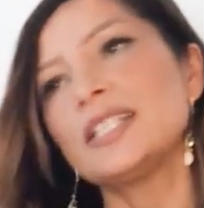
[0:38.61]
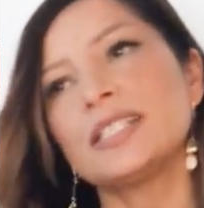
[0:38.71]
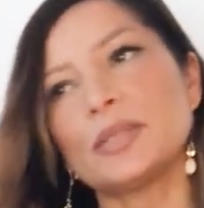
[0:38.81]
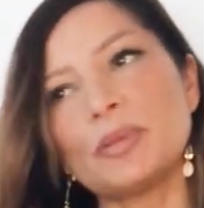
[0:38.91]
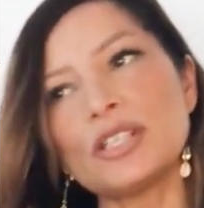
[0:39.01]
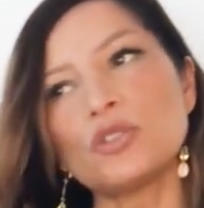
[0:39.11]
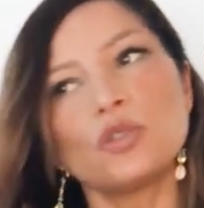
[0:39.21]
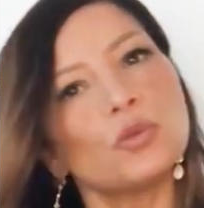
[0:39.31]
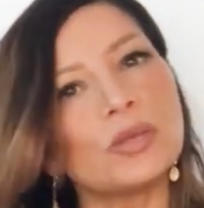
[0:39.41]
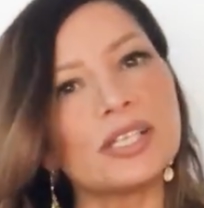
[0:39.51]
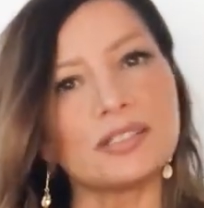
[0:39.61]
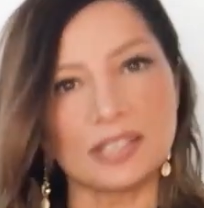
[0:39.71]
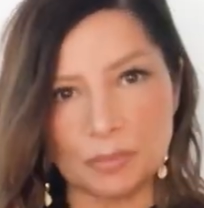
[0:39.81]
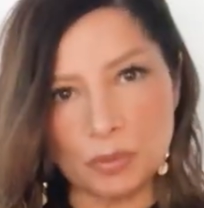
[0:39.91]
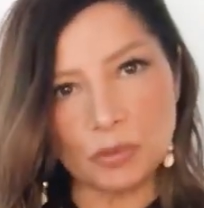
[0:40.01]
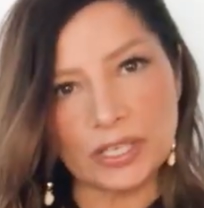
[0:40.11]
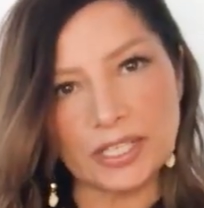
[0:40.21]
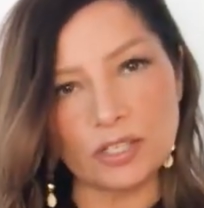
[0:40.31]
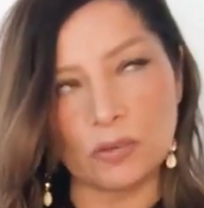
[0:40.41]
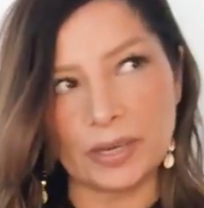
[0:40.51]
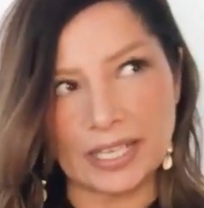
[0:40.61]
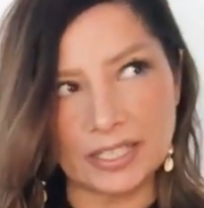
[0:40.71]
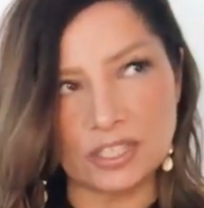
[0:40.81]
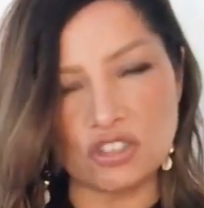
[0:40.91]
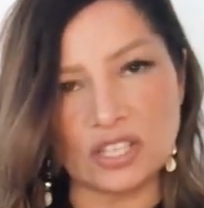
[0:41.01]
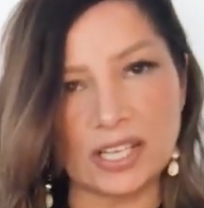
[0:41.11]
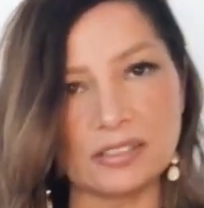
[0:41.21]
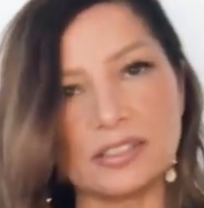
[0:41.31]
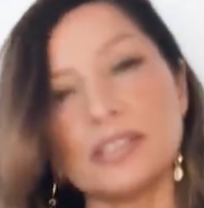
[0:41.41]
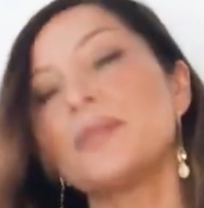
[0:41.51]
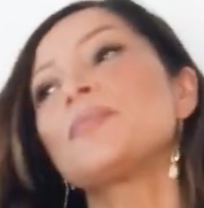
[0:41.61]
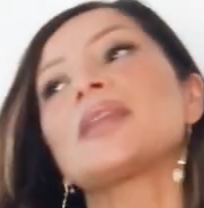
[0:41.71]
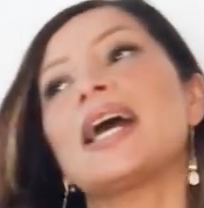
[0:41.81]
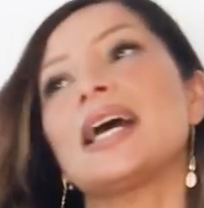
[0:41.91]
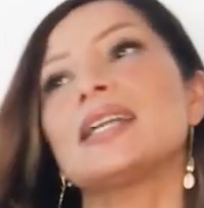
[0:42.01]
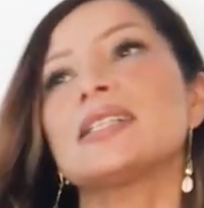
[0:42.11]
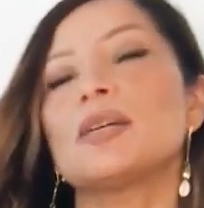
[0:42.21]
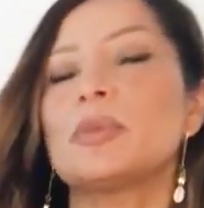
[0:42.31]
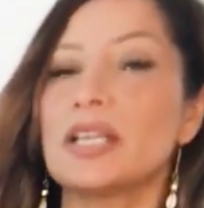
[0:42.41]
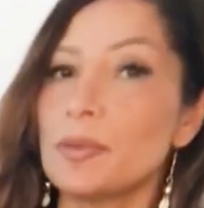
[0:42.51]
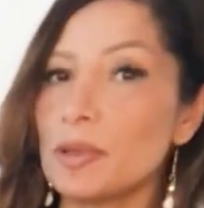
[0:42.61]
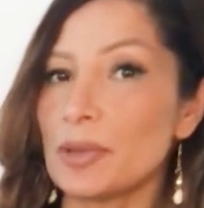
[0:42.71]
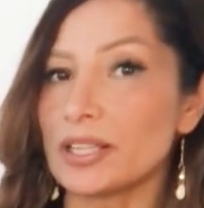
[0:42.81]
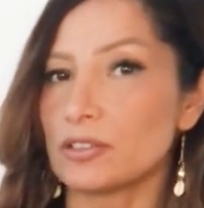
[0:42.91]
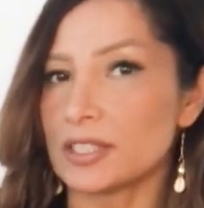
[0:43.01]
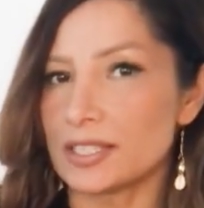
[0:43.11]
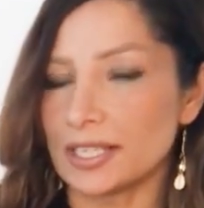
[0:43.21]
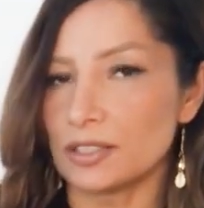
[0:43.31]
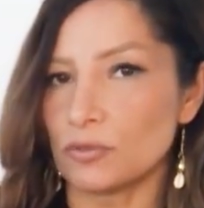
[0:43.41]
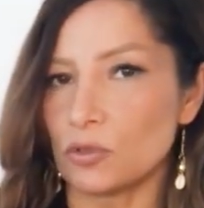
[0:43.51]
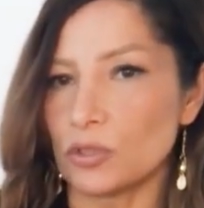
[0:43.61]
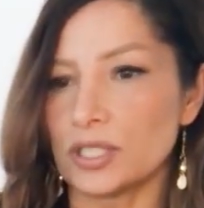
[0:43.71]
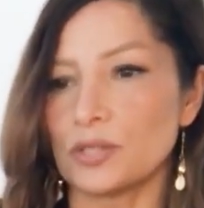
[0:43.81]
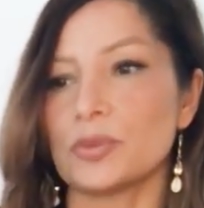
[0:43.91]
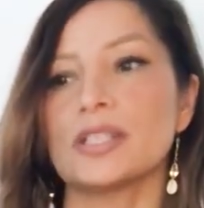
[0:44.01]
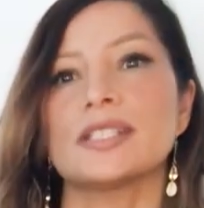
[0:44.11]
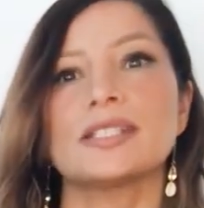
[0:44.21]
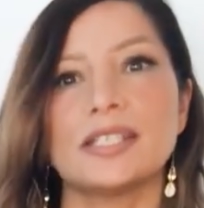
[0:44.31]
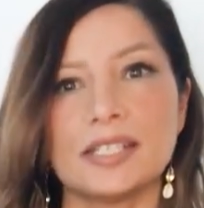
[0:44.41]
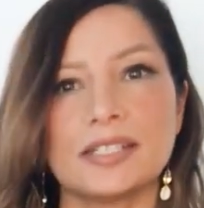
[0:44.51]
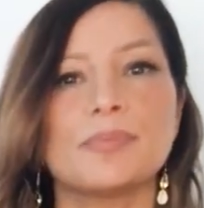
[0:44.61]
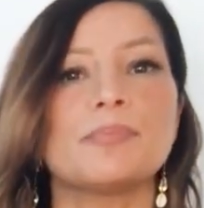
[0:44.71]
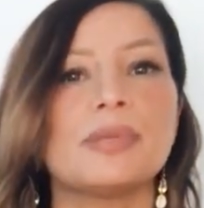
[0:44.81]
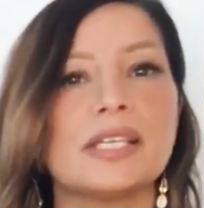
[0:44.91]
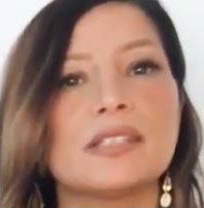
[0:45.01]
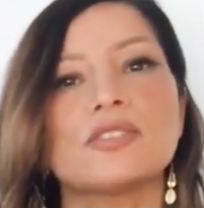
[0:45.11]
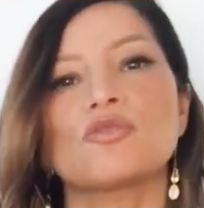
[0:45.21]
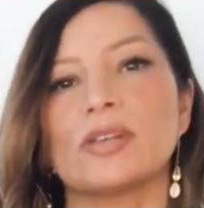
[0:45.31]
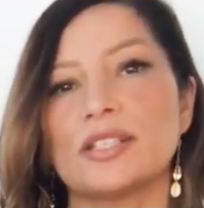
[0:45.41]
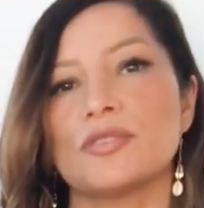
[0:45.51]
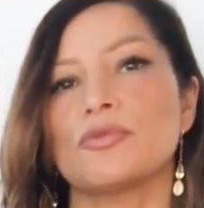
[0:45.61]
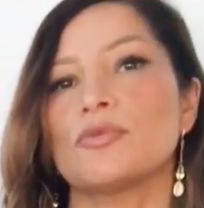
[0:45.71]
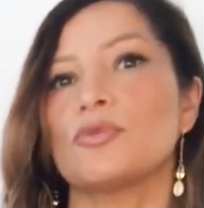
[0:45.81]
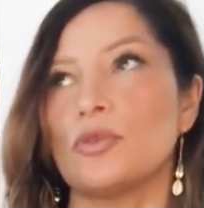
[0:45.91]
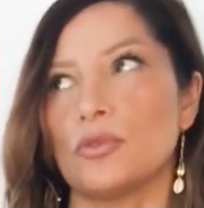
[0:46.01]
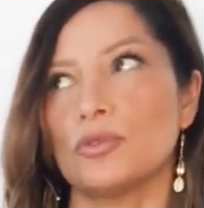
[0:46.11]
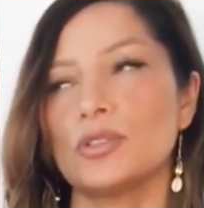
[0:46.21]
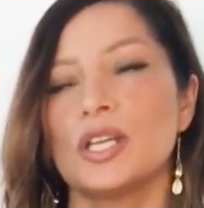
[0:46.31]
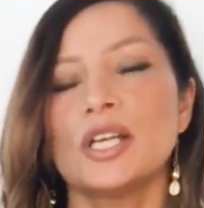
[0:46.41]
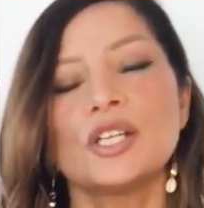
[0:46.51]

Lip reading: There'll be a 2-week summer break on my English channel, and I'll be coming back on the 2nd of August with the 6 biggest trends for fall.